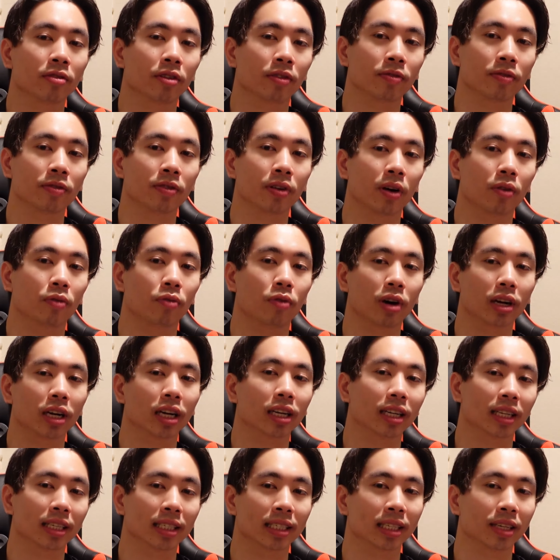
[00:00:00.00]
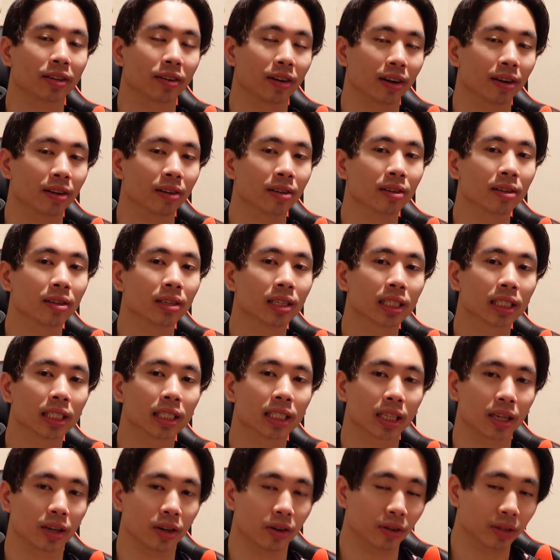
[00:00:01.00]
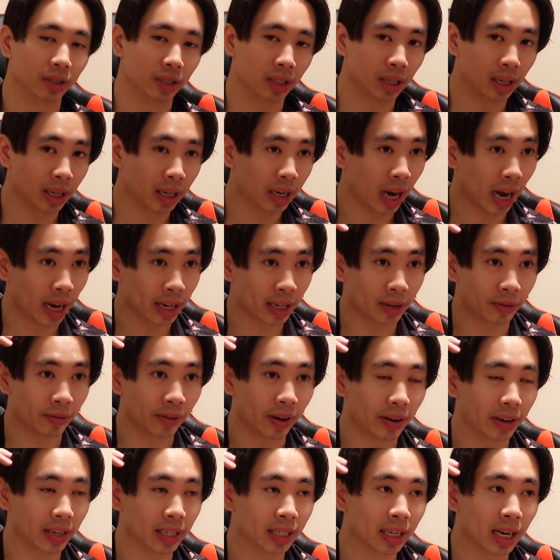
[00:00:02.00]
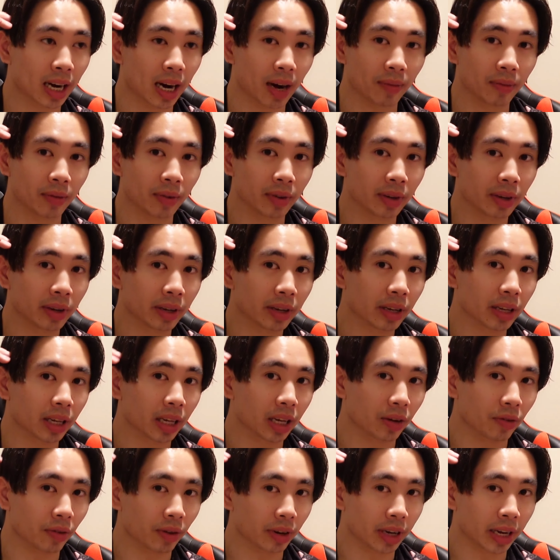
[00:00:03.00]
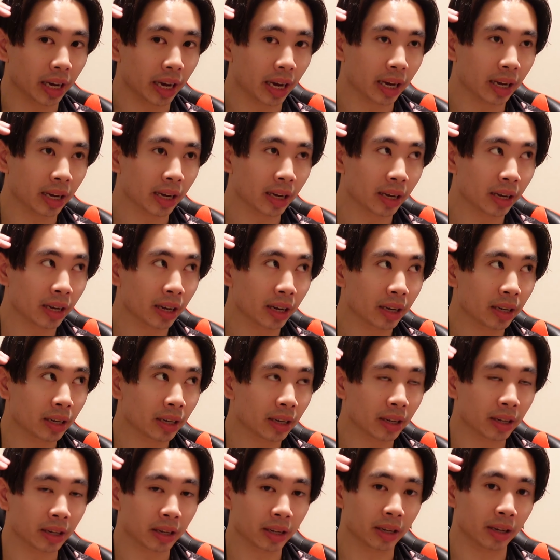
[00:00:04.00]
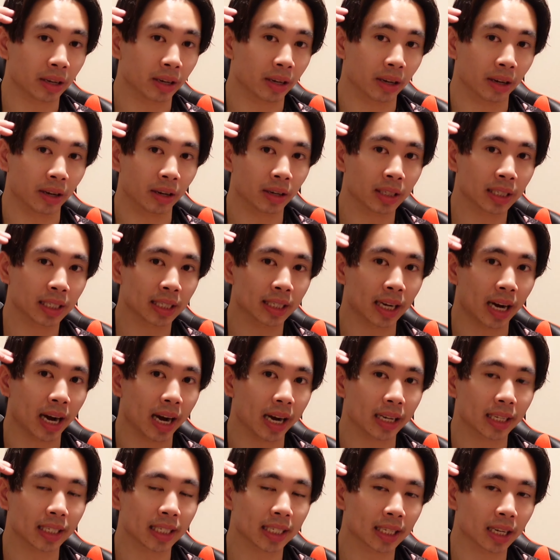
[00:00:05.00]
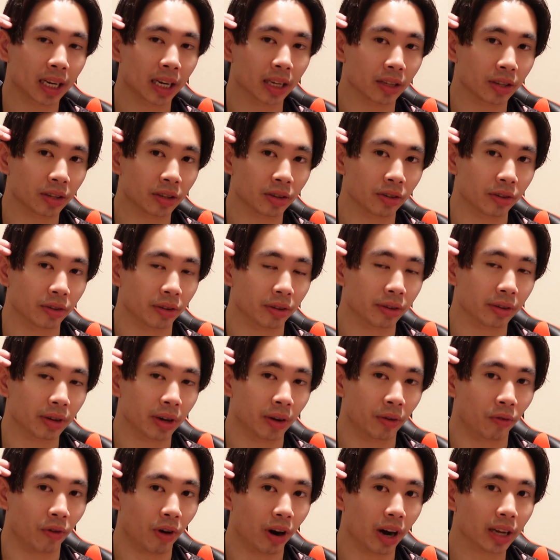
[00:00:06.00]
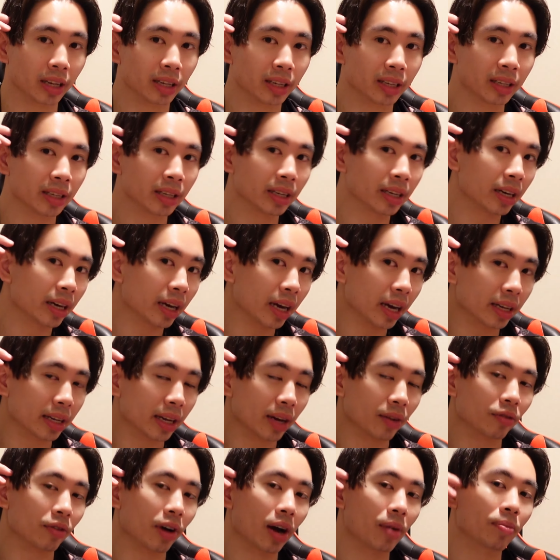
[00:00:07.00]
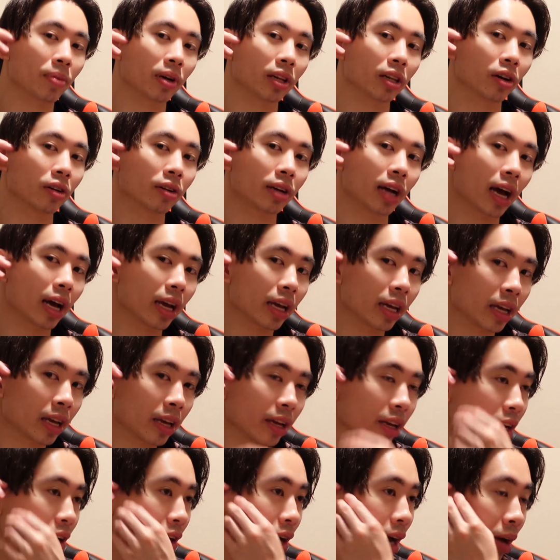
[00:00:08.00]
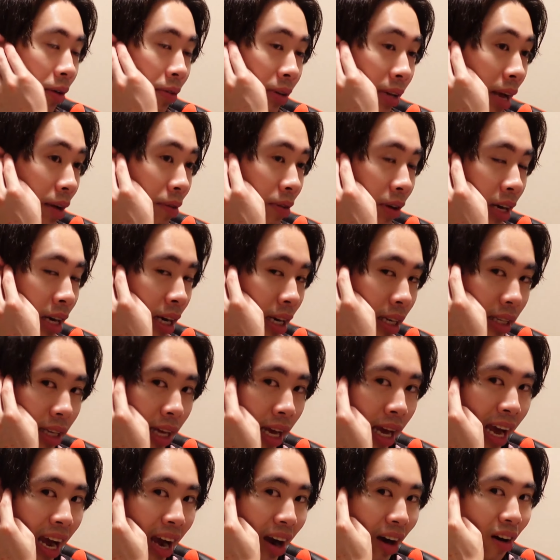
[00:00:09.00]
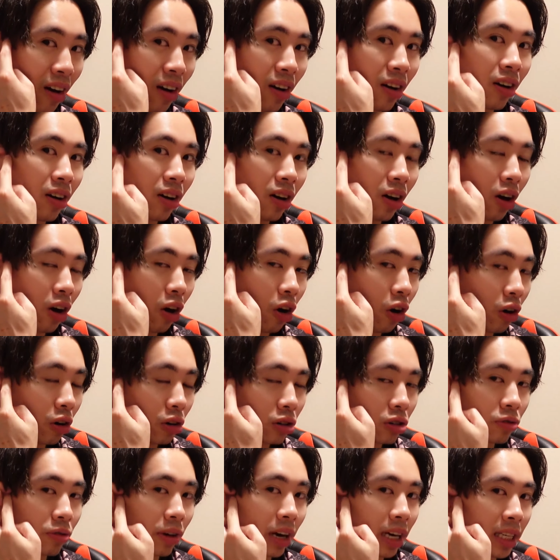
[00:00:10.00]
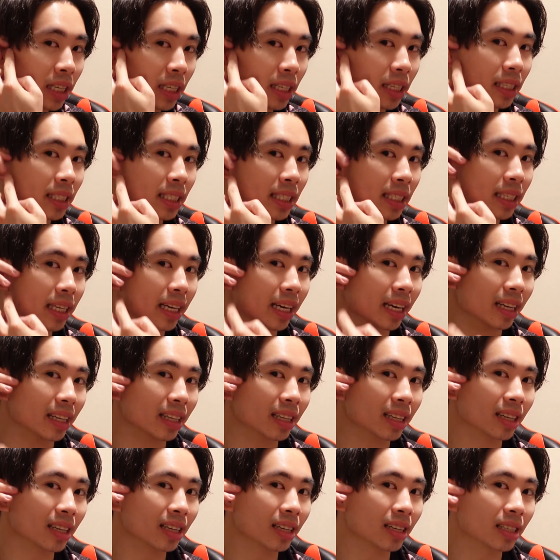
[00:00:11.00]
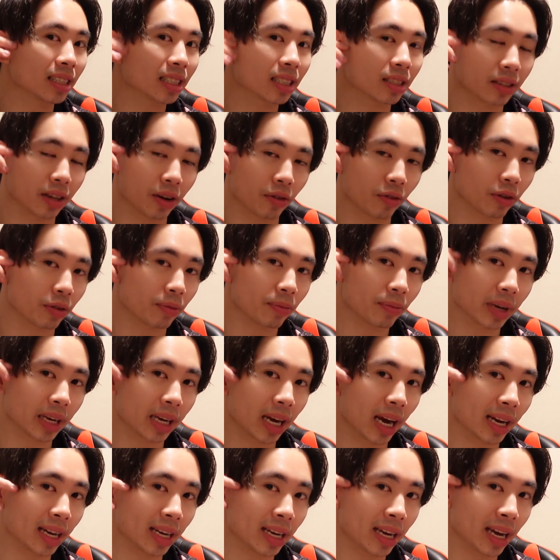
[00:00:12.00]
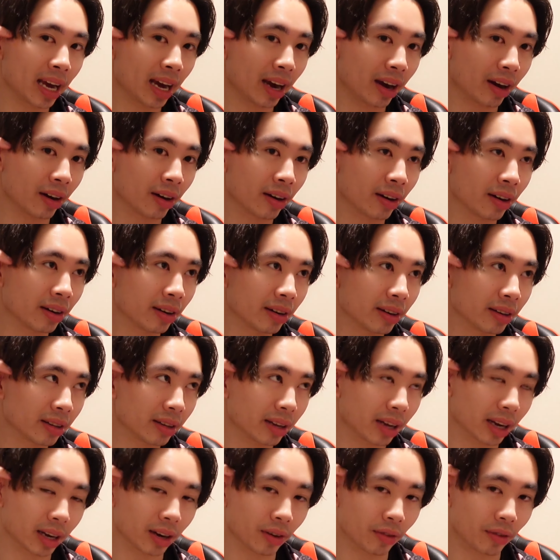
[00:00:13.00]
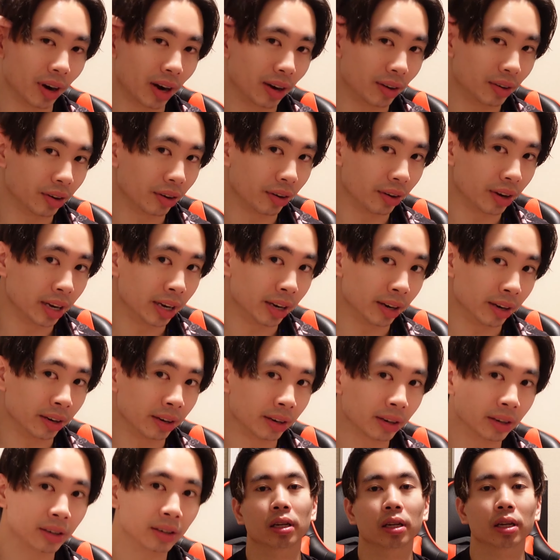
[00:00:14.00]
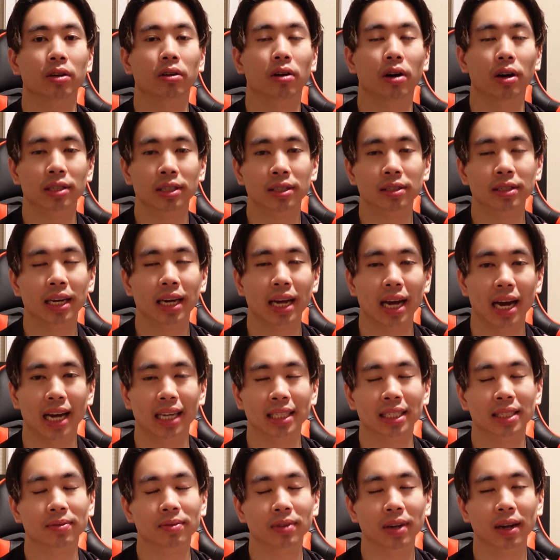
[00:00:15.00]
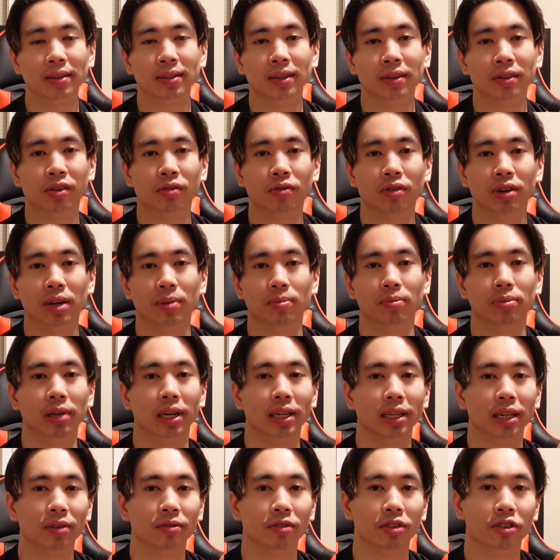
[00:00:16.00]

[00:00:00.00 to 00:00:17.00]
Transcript: with a 1 and a 0. So at the very top, you would get the sides cut to a 1, and then right below that, they would cut the hair all the way to the skin, so there wouldn't be any hair like around your ear. You'll also get asked sometimes if you want it blended,